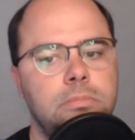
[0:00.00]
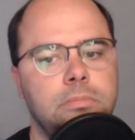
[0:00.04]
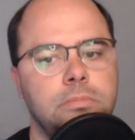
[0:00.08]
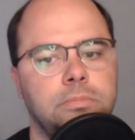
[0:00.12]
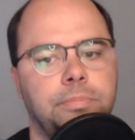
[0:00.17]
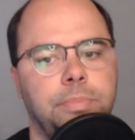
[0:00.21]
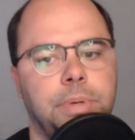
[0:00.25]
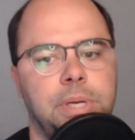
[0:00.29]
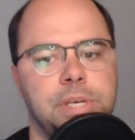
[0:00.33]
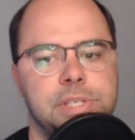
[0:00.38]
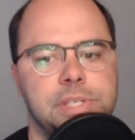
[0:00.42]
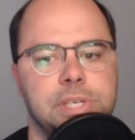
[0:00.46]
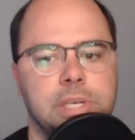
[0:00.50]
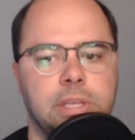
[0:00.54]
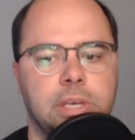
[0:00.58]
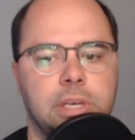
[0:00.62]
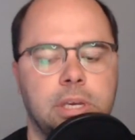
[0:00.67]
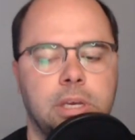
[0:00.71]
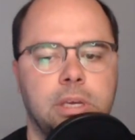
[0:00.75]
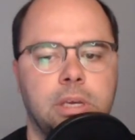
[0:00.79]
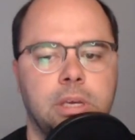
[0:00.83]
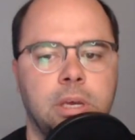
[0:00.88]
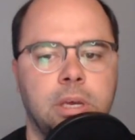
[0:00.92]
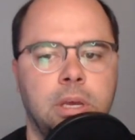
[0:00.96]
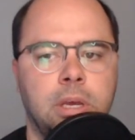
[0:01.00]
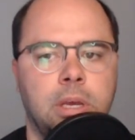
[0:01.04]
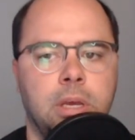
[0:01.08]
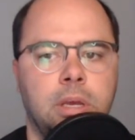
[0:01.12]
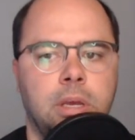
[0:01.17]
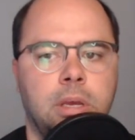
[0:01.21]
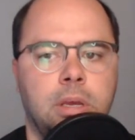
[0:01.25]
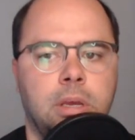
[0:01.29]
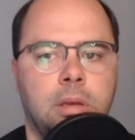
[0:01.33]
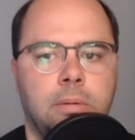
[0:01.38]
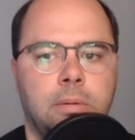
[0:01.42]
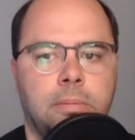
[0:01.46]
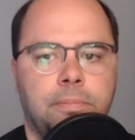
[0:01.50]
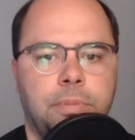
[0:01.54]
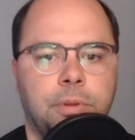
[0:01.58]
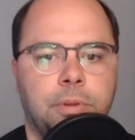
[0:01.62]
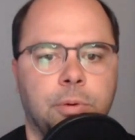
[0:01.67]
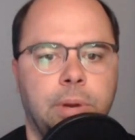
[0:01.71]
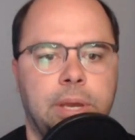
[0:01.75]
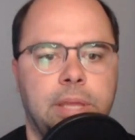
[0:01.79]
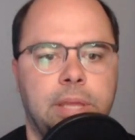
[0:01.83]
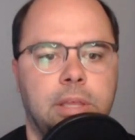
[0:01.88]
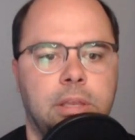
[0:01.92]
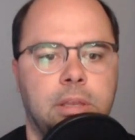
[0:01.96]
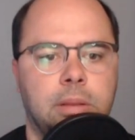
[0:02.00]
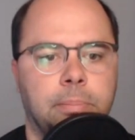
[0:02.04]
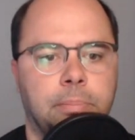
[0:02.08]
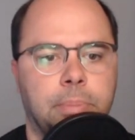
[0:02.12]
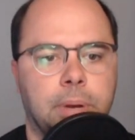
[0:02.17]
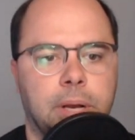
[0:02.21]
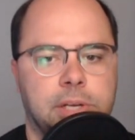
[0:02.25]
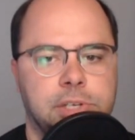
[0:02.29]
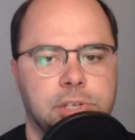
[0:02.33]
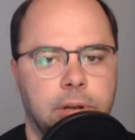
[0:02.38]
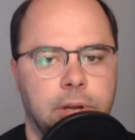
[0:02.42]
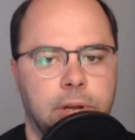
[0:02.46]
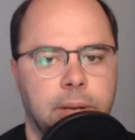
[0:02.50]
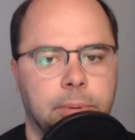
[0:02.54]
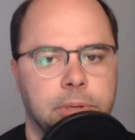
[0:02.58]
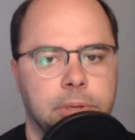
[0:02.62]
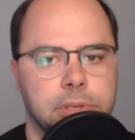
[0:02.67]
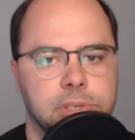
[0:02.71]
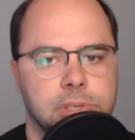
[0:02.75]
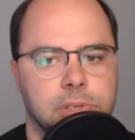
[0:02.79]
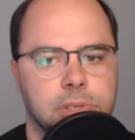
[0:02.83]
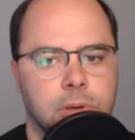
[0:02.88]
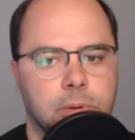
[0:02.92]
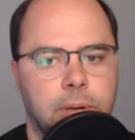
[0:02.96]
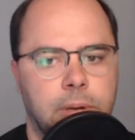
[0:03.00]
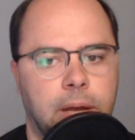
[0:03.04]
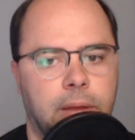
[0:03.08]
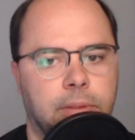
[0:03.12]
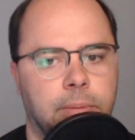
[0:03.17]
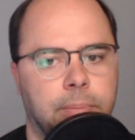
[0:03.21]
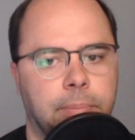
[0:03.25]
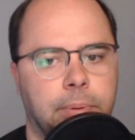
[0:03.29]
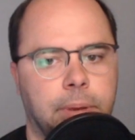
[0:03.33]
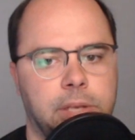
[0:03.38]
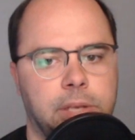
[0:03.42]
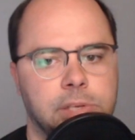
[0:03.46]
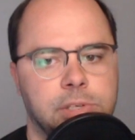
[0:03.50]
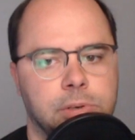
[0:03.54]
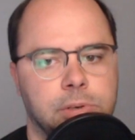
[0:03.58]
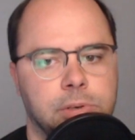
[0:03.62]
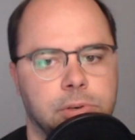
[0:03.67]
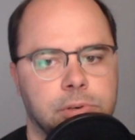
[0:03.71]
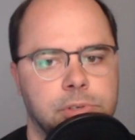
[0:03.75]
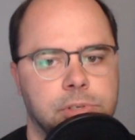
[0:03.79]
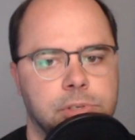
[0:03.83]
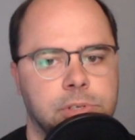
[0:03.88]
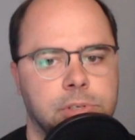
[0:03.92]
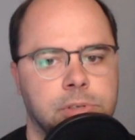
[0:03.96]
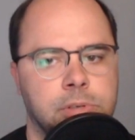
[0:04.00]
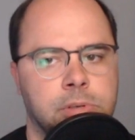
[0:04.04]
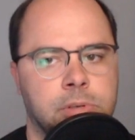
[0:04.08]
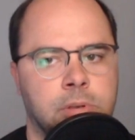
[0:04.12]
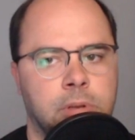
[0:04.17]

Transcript: Because I think the way that the Bucks are able to slow down the Pacers,